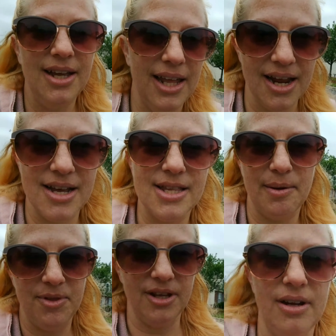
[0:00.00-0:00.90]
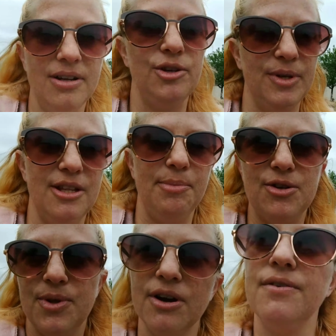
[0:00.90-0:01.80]
Getting us something. She went to the
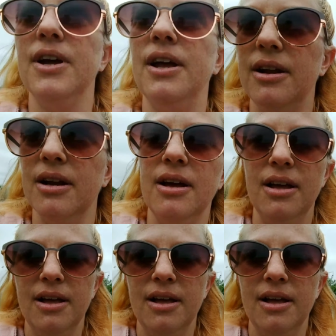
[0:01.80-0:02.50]
beach with her friend, and